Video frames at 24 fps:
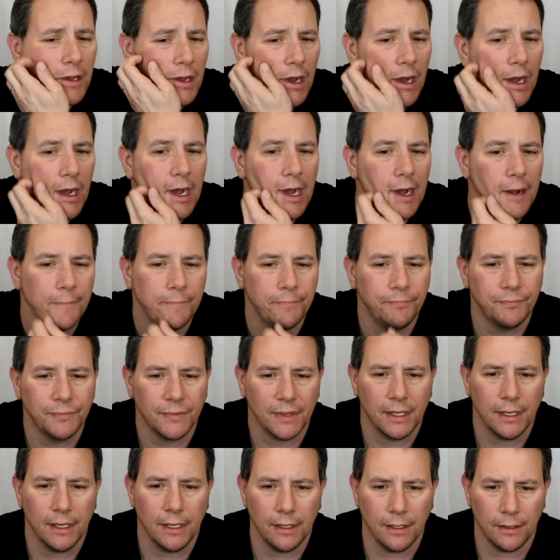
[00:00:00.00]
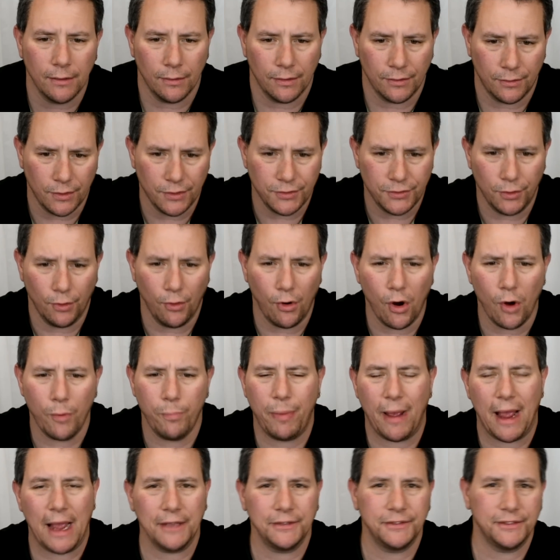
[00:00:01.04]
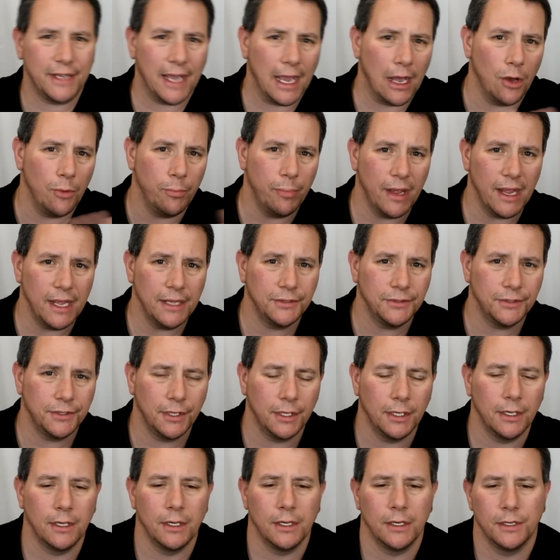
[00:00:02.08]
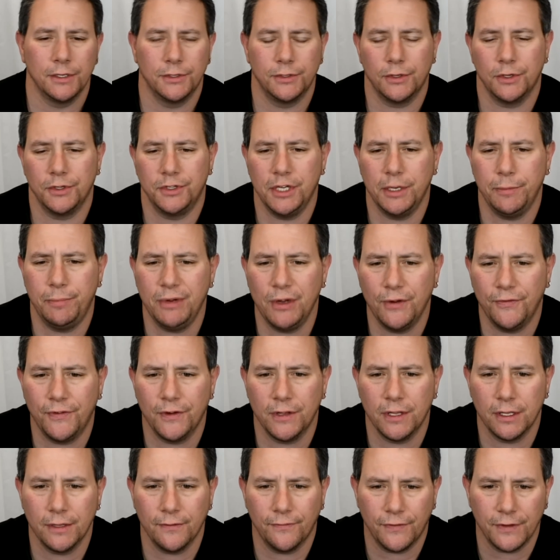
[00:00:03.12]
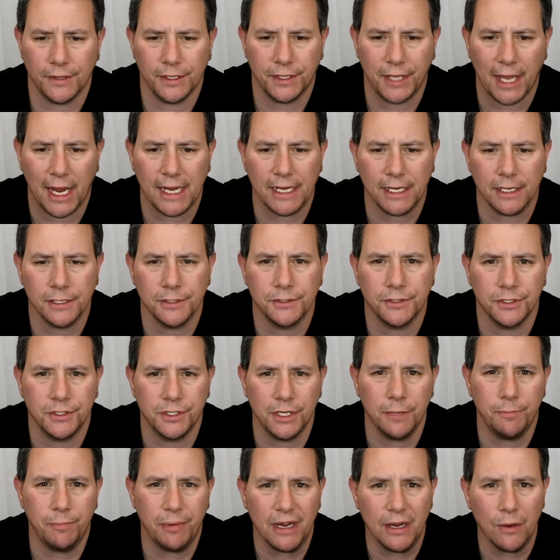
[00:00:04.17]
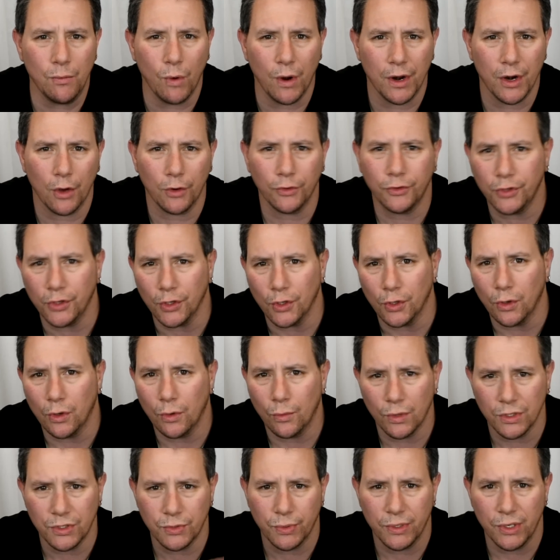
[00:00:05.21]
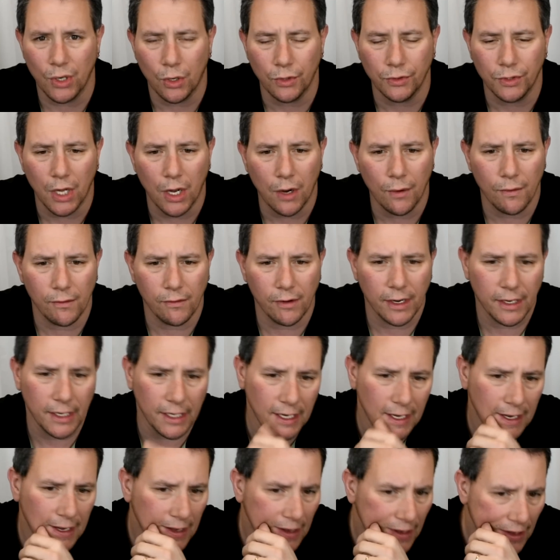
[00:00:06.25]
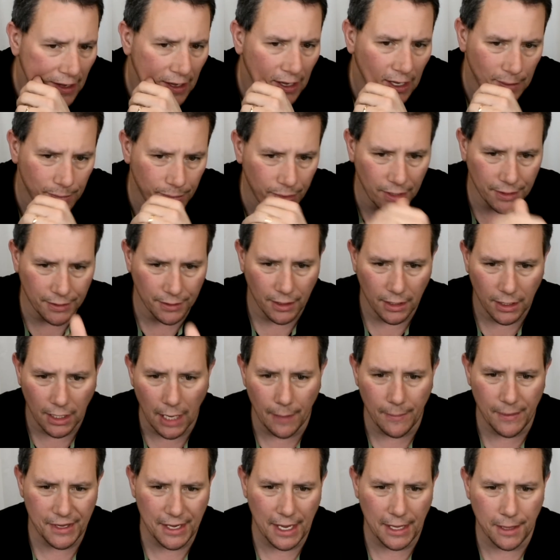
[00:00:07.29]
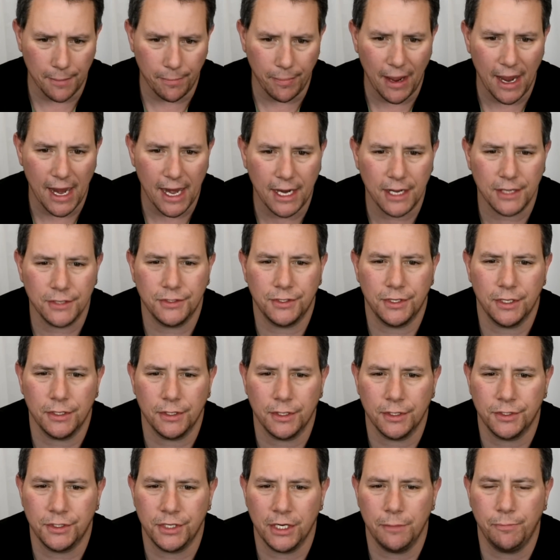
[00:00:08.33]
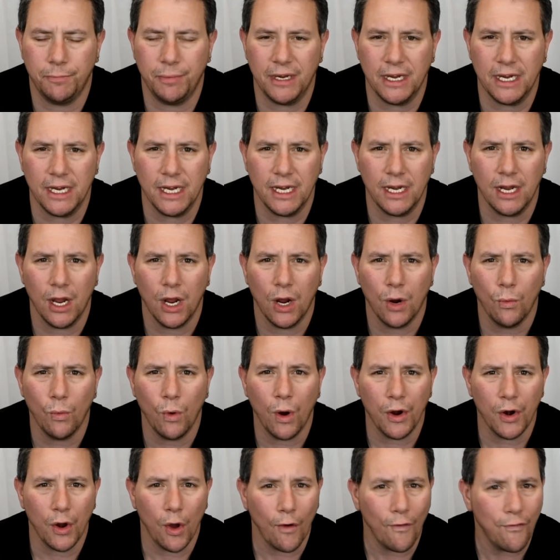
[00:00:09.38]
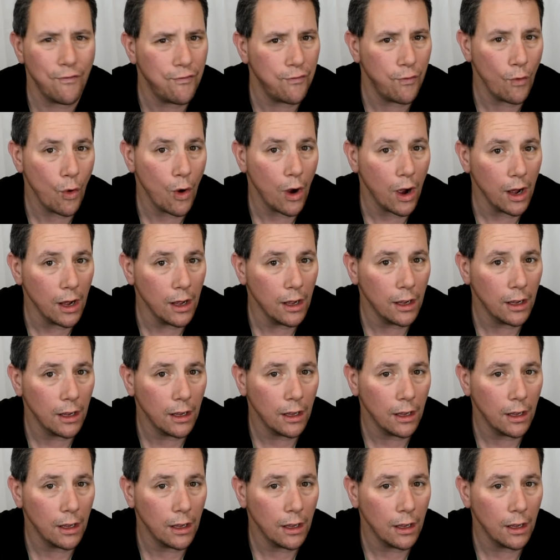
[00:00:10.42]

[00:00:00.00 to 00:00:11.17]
um, uh, because they're all Pascal based. So the GPU for the, for the Titan is a GP102, which we all know already. But coming down the pike is the GP104.